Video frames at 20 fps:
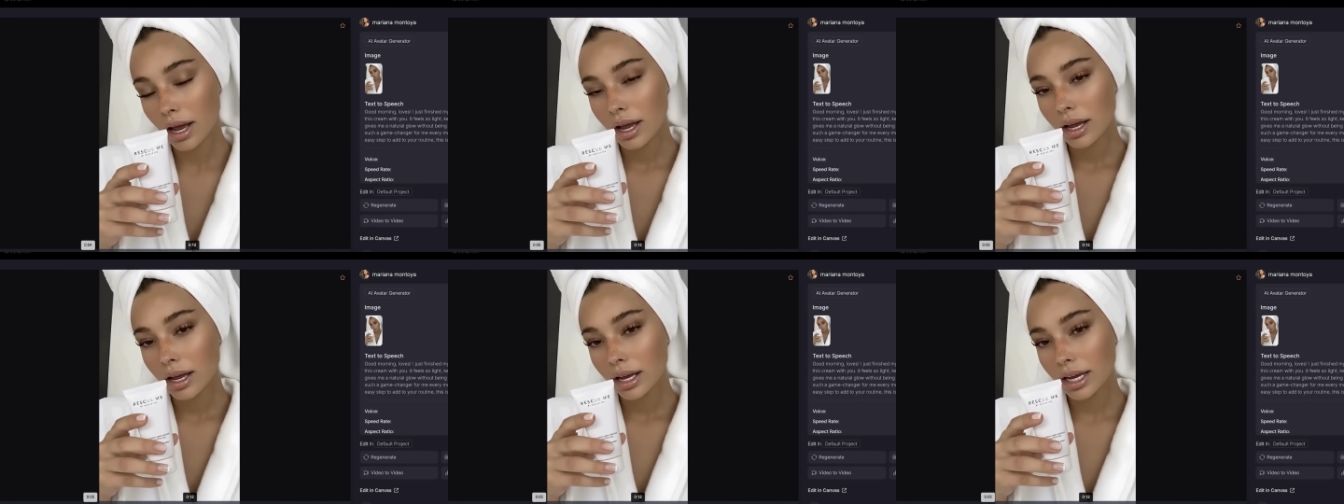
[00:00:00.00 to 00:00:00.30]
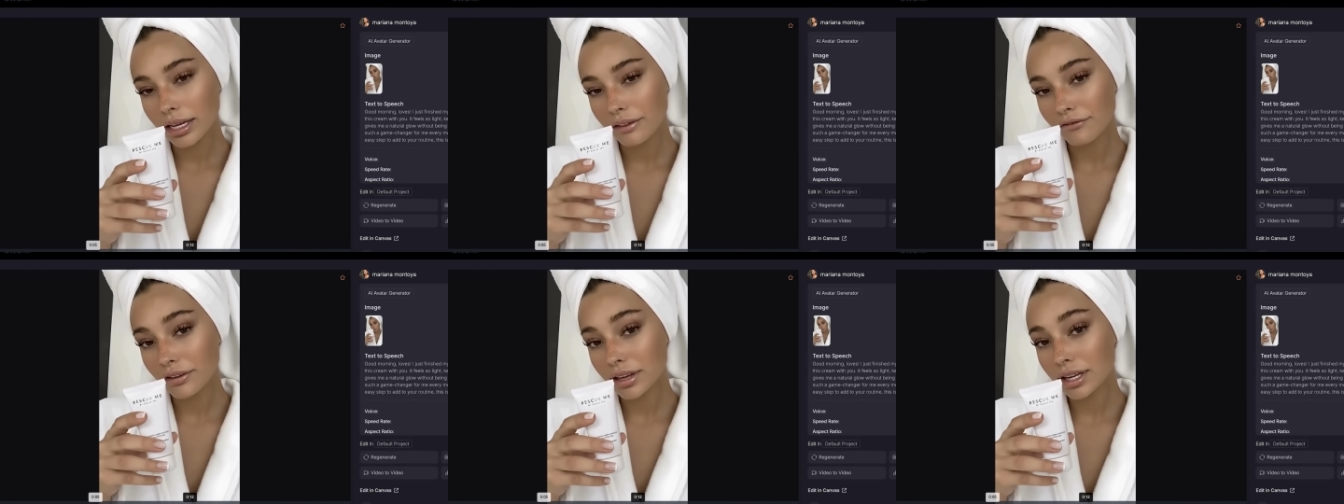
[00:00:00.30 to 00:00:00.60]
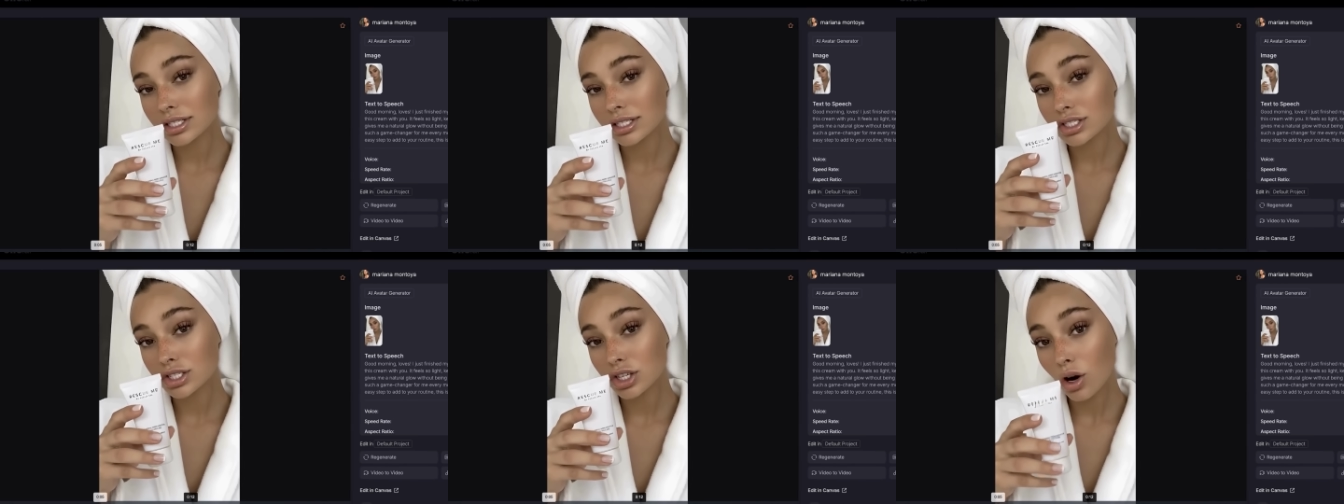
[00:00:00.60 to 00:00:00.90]
It feels
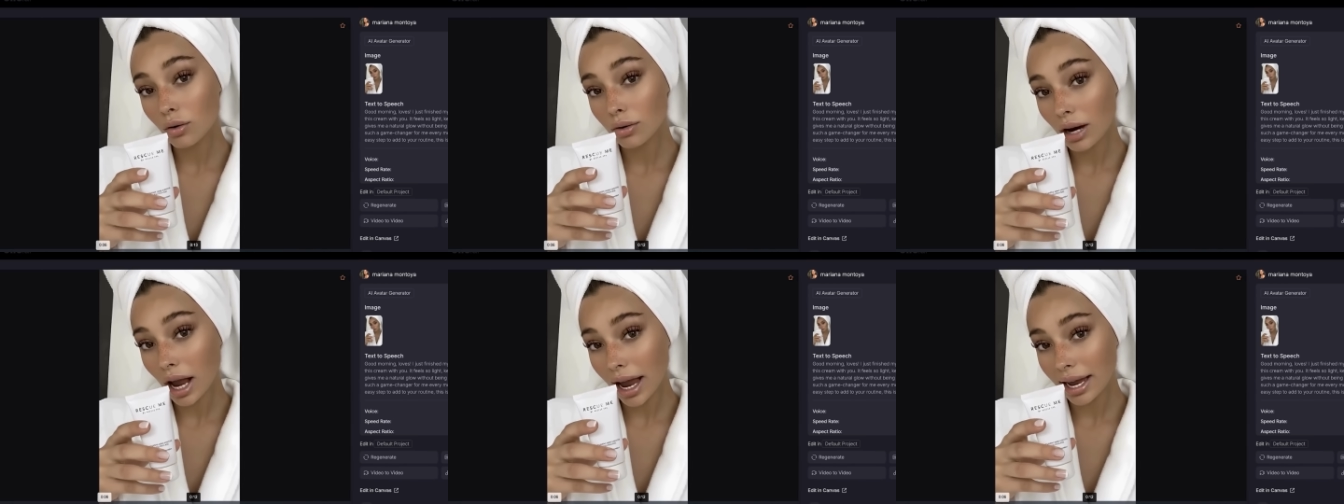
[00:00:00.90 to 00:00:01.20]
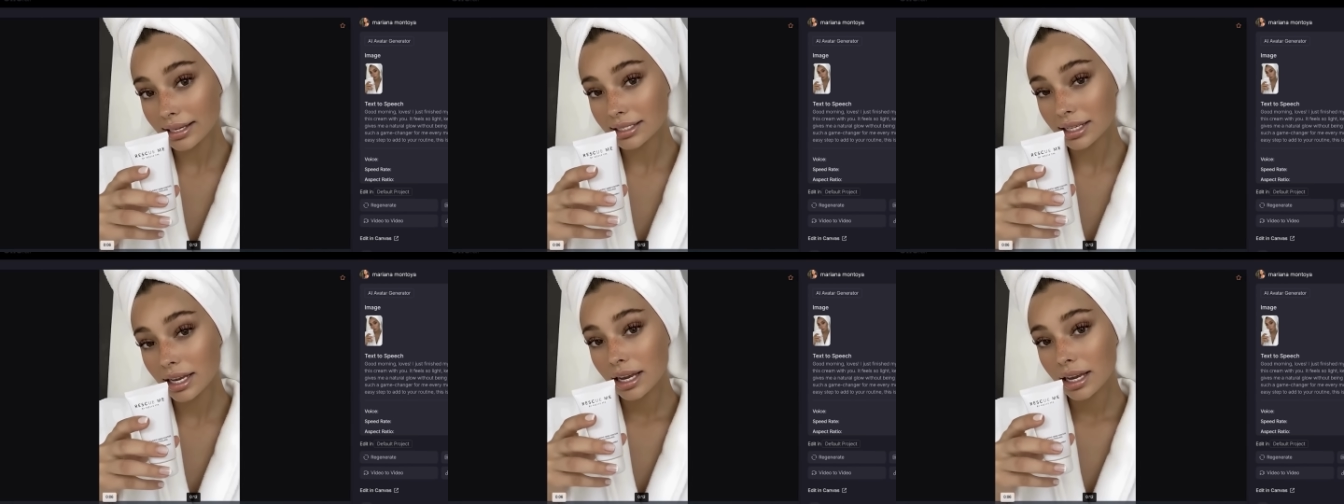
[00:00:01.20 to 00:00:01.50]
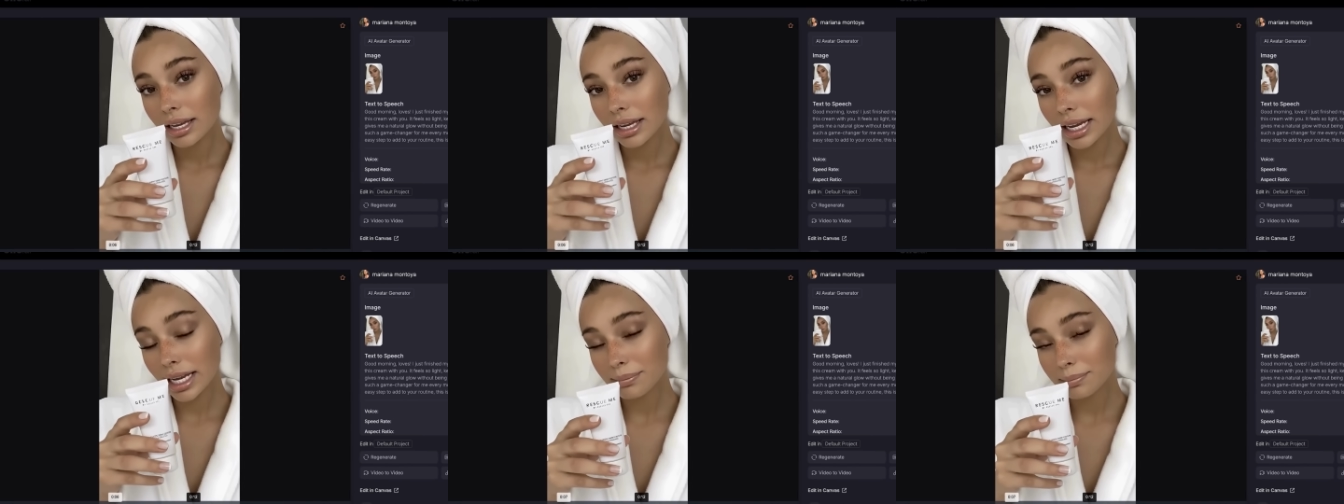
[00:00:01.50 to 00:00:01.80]
so light,
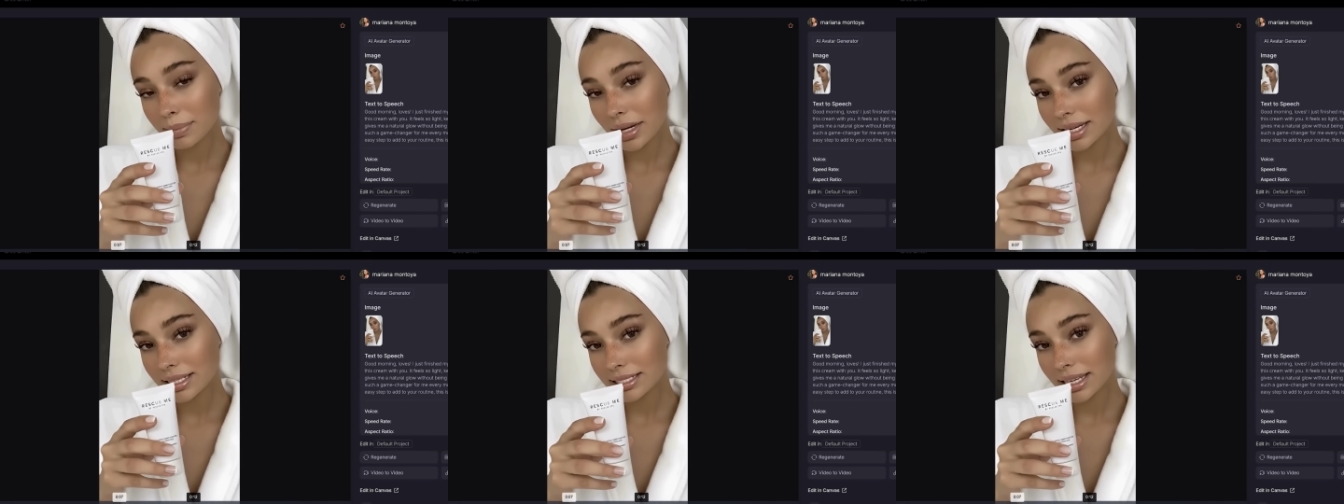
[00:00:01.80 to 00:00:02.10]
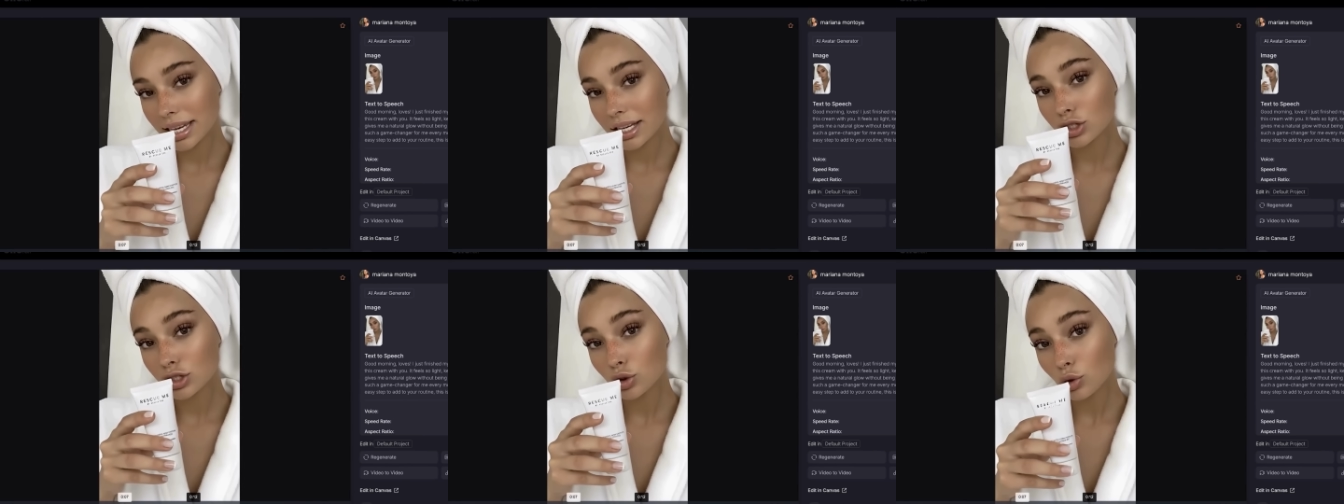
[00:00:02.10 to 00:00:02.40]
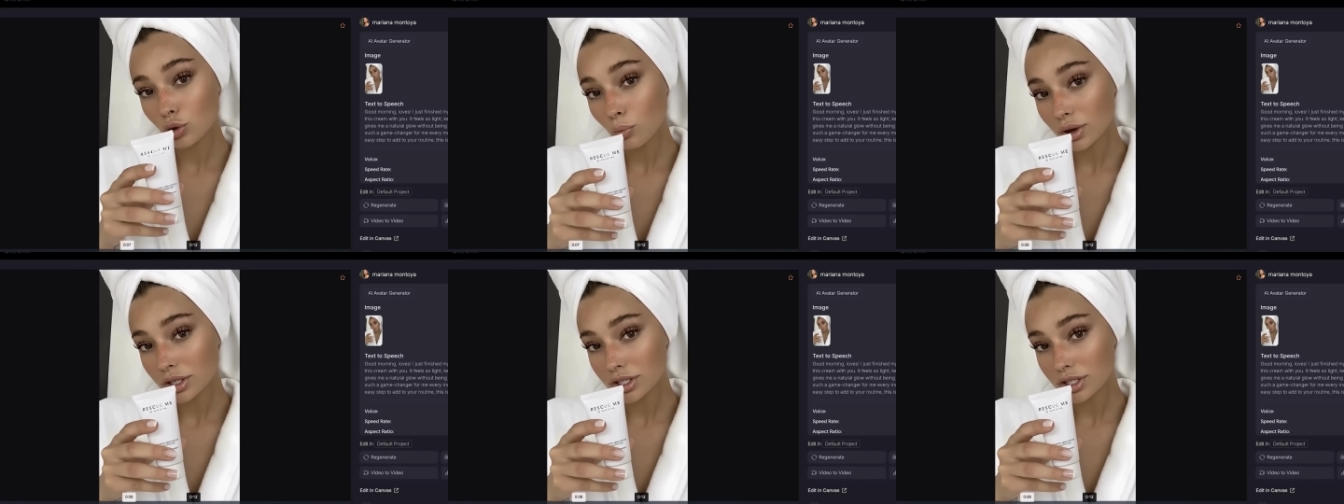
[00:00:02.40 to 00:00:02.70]
keeps my skin
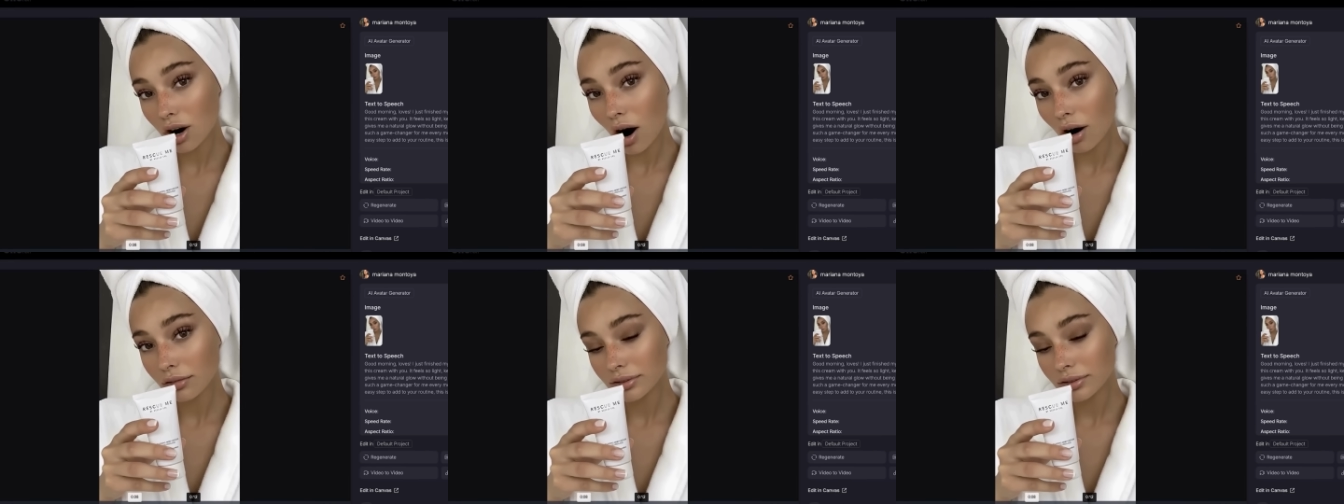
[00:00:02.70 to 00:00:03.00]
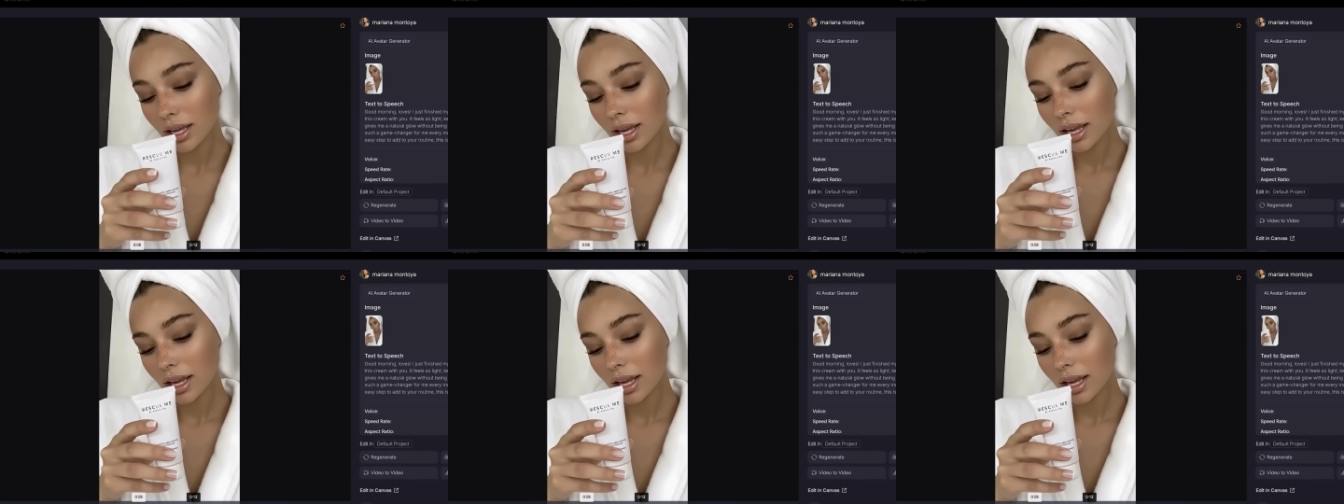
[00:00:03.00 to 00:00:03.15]
super soft,